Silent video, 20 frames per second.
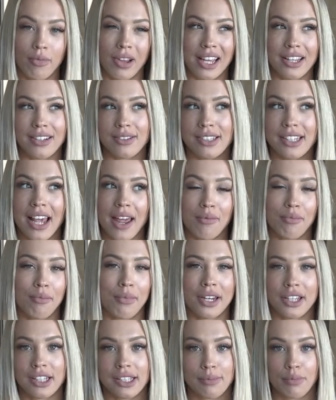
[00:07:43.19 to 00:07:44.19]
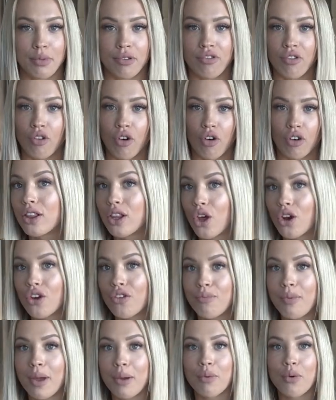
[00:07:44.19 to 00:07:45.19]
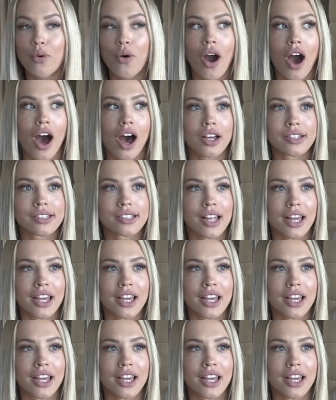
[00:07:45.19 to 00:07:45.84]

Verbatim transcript: like 10 minutes before. A lot of people ask,